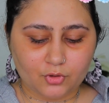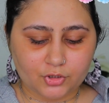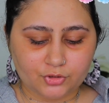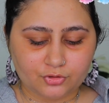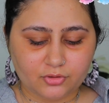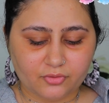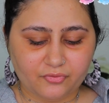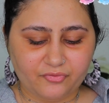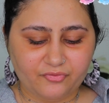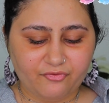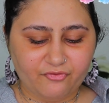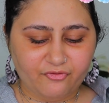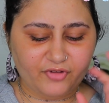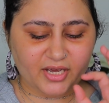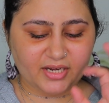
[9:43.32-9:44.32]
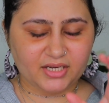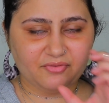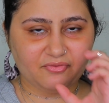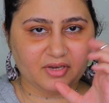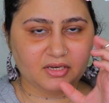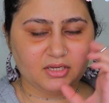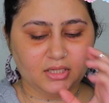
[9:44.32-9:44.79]
on to the
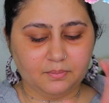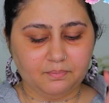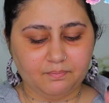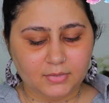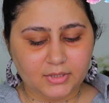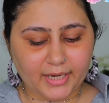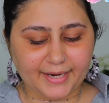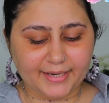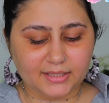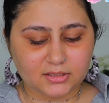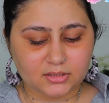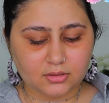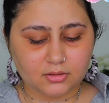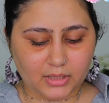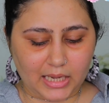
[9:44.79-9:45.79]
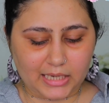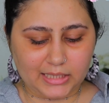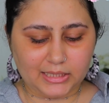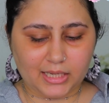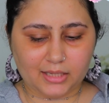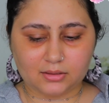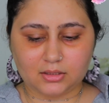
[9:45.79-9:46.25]
very light
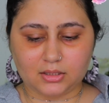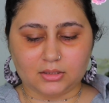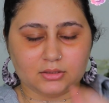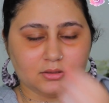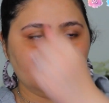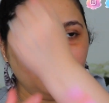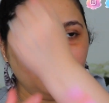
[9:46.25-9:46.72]
lilac color,